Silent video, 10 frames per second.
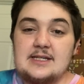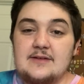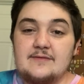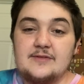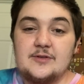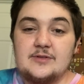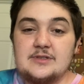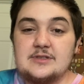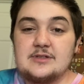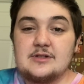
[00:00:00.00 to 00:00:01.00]

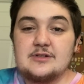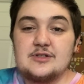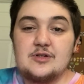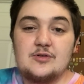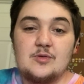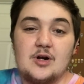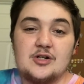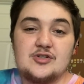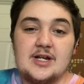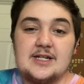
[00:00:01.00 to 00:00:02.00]
influencers who are
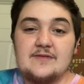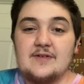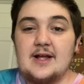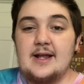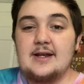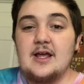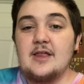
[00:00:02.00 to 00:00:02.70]
trying to find